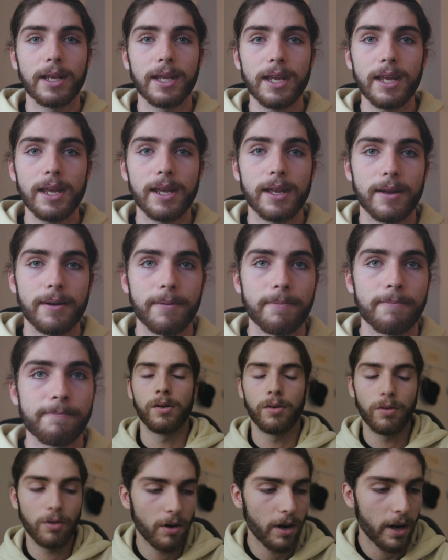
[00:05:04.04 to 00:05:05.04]
gear.
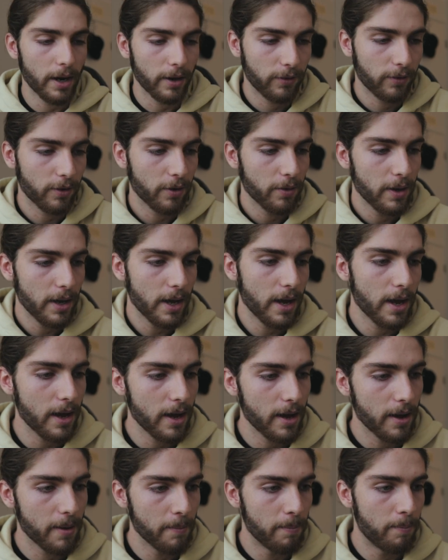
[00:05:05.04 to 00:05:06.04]
Alright, so we
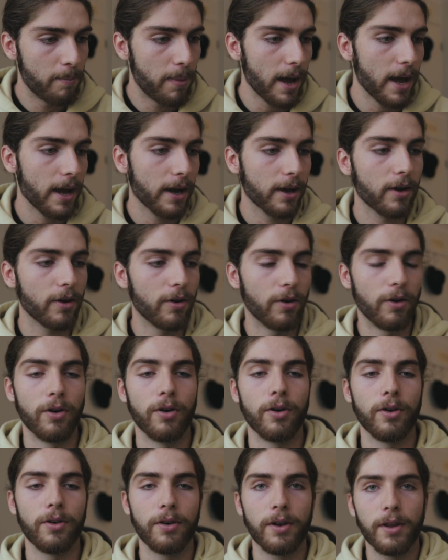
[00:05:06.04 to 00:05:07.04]
are back
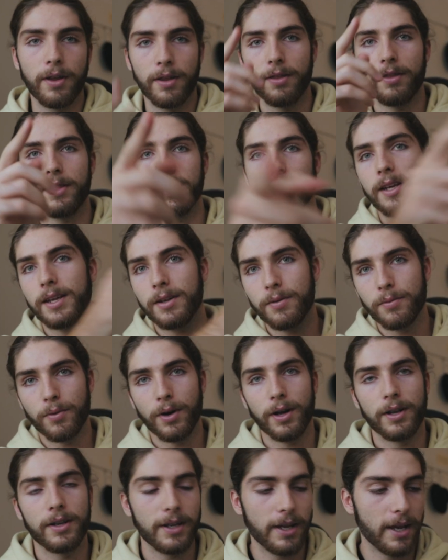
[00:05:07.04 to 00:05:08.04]
on the
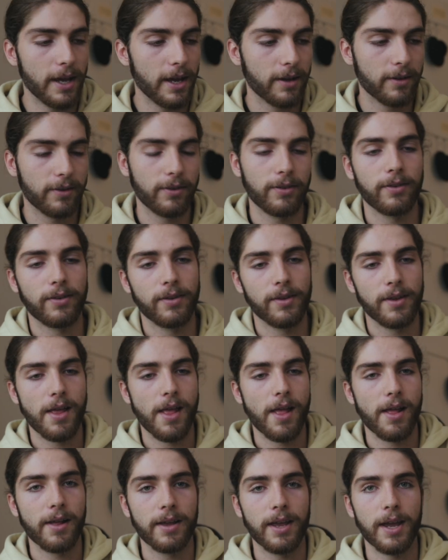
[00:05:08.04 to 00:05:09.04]
1DX
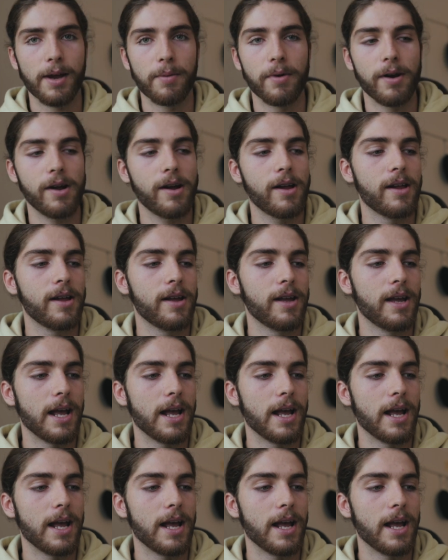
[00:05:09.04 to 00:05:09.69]
camera.